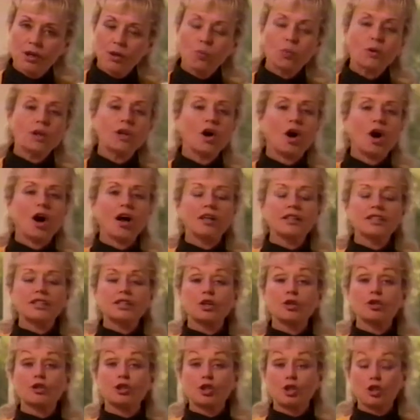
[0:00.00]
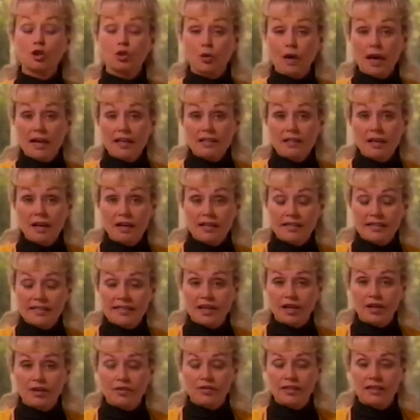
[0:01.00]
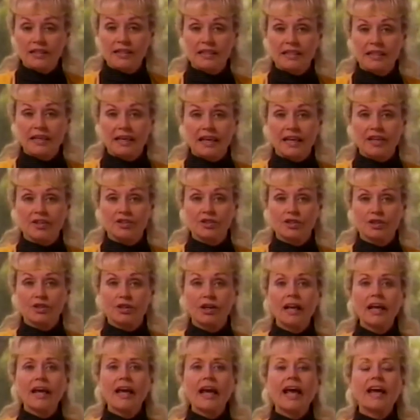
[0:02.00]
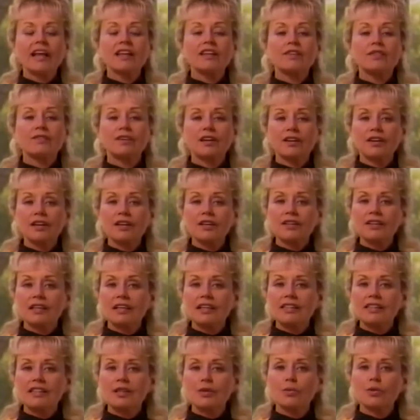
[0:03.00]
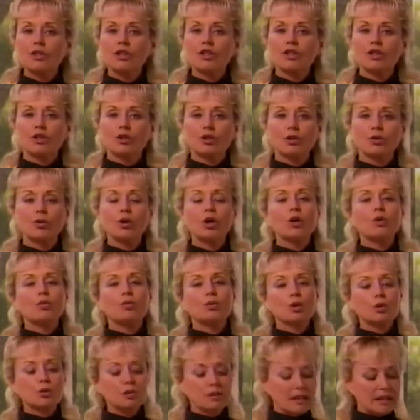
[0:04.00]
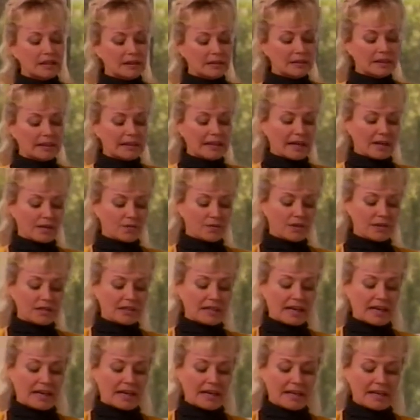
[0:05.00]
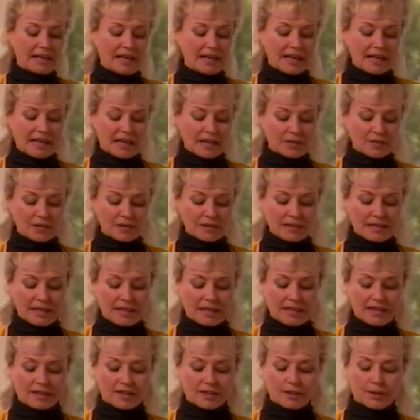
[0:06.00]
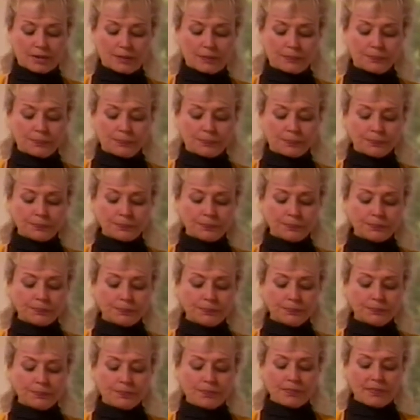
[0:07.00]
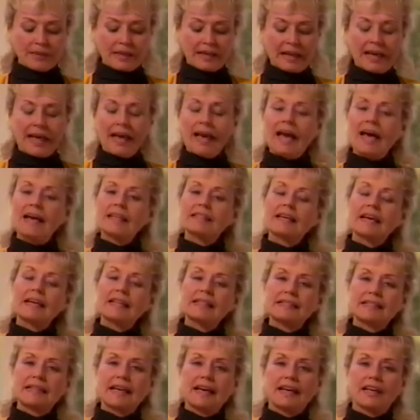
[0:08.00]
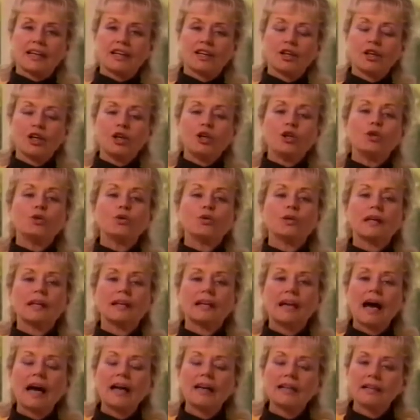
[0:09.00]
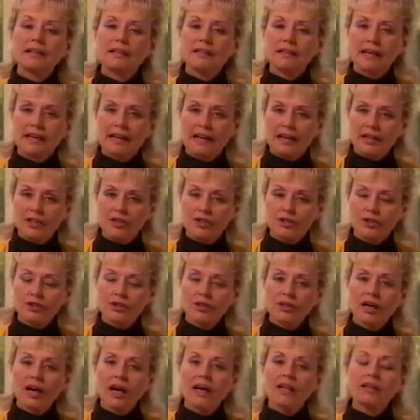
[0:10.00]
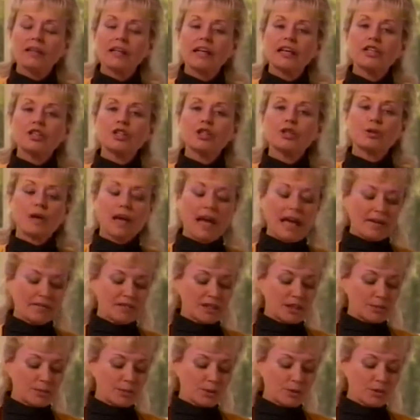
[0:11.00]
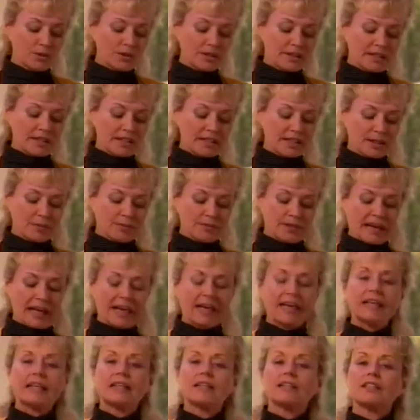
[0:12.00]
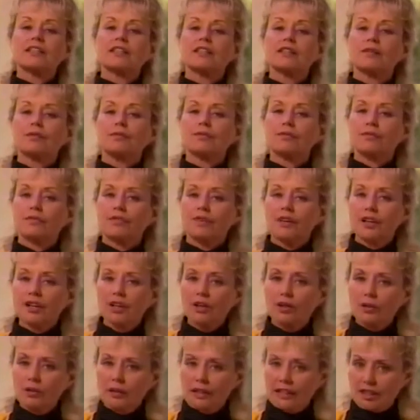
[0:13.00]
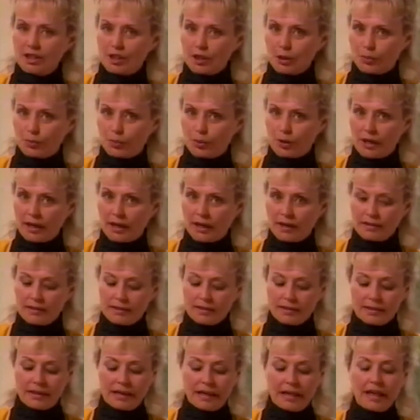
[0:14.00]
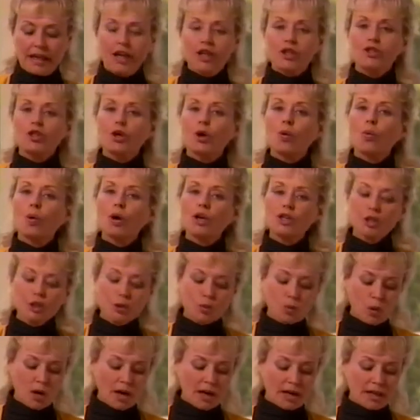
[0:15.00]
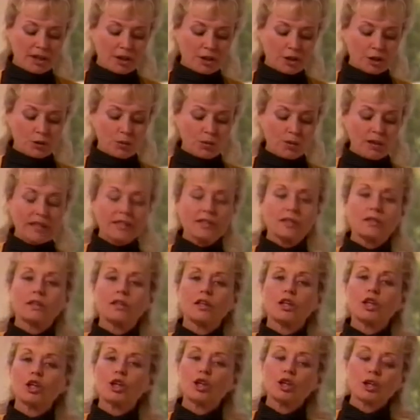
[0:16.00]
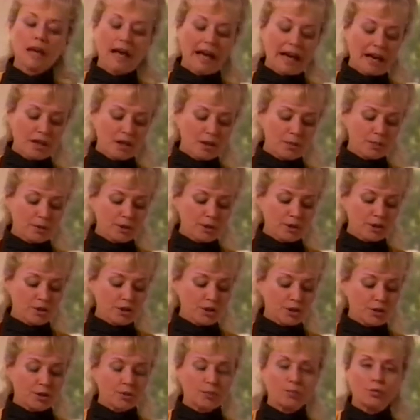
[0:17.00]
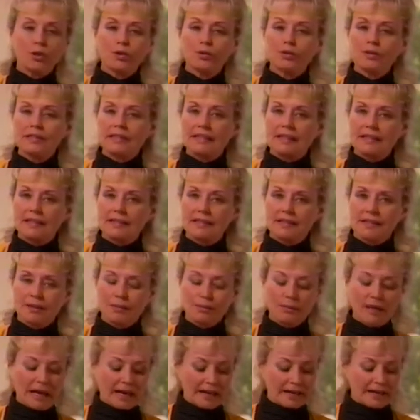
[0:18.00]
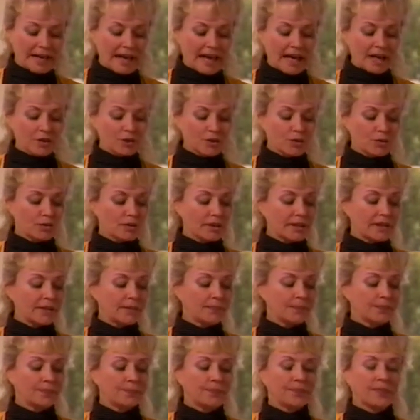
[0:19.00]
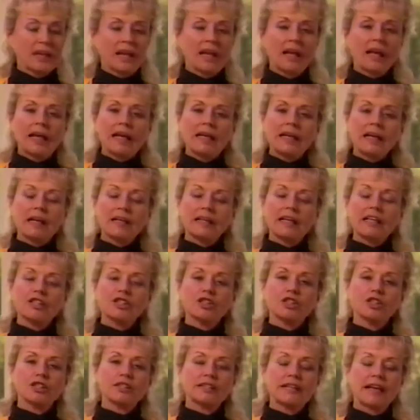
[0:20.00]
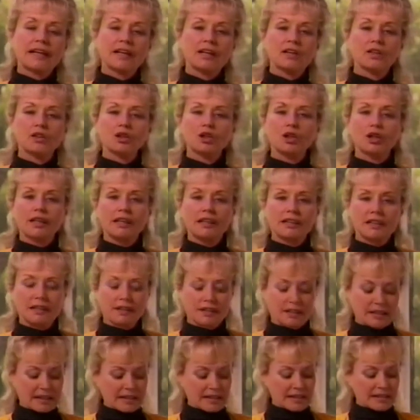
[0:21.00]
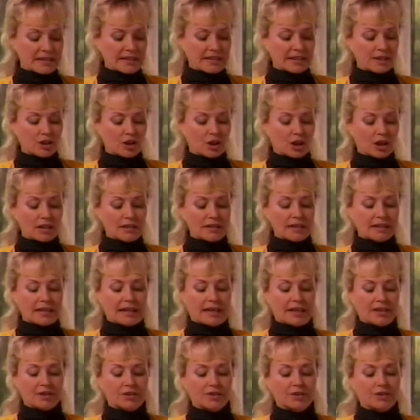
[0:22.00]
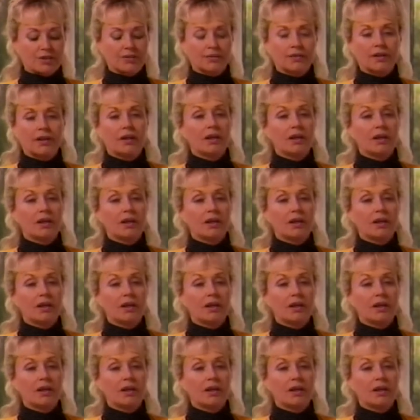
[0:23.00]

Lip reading: We also stress ourselves into cancer. And the very things that we do routinely every day give us cancer. As I said, you cannot get cancer unless you have an immune system that is severely suppressed. So what you want to do is learn how to build your immune system naturally. Now let's just take a look at the things that cause cancer.